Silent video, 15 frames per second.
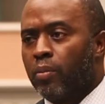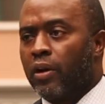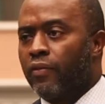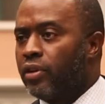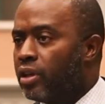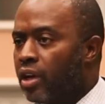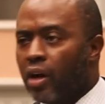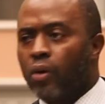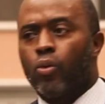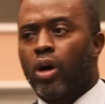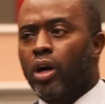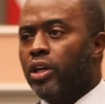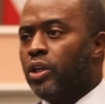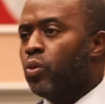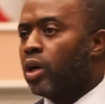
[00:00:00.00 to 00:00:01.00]
but if you get
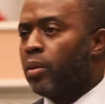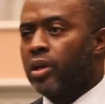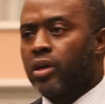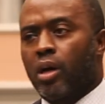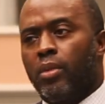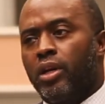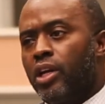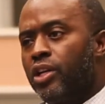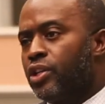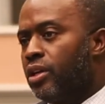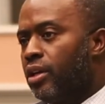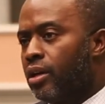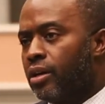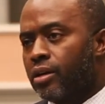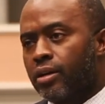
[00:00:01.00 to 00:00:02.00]
one and you want to become an
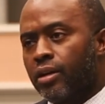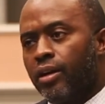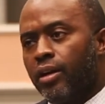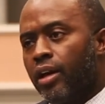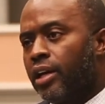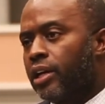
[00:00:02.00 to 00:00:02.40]
engineer